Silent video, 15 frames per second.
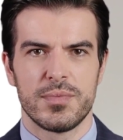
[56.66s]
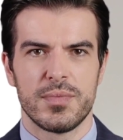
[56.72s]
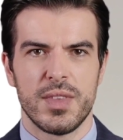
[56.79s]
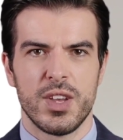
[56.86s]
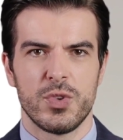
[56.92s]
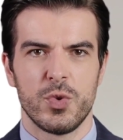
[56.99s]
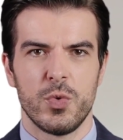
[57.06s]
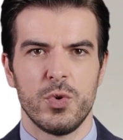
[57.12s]

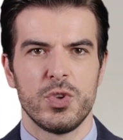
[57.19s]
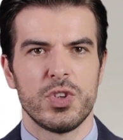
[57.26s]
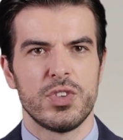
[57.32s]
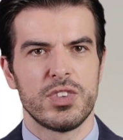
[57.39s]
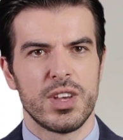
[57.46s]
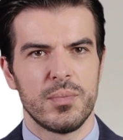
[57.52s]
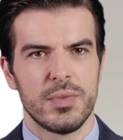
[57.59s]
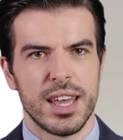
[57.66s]
Of course, in
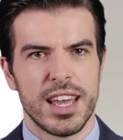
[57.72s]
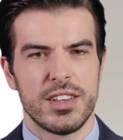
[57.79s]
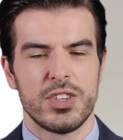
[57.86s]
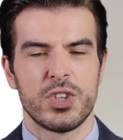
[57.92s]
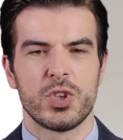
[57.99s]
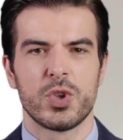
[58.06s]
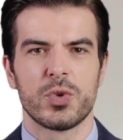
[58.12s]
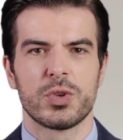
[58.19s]
some
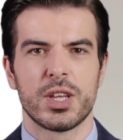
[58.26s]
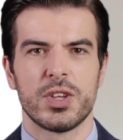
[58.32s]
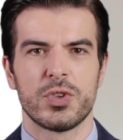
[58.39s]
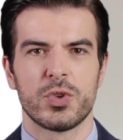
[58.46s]
cases you'd need